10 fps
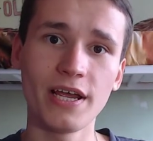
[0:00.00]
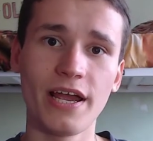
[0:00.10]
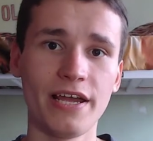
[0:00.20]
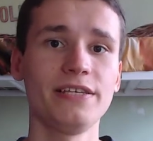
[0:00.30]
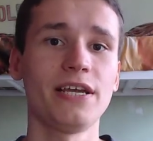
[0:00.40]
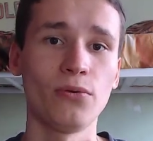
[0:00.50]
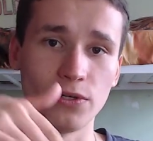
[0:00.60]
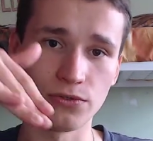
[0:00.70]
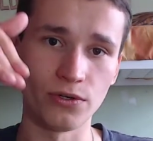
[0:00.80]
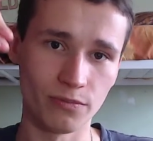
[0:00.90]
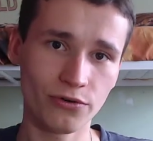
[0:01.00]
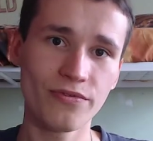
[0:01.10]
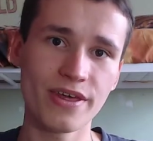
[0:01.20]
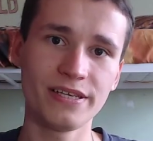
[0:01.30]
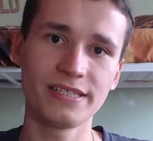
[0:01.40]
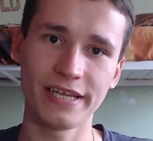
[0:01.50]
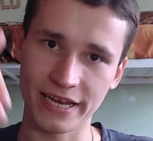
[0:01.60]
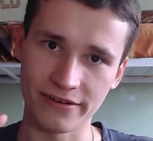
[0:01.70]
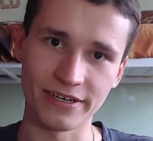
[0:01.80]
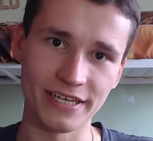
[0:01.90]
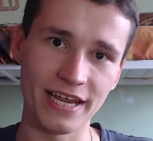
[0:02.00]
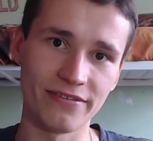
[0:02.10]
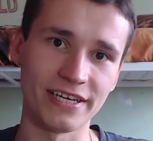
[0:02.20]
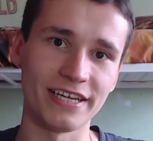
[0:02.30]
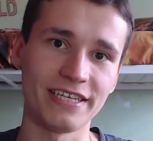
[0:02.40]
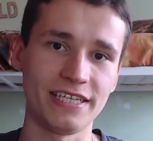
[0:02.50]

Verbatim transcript: and I want to improve this every day, every night,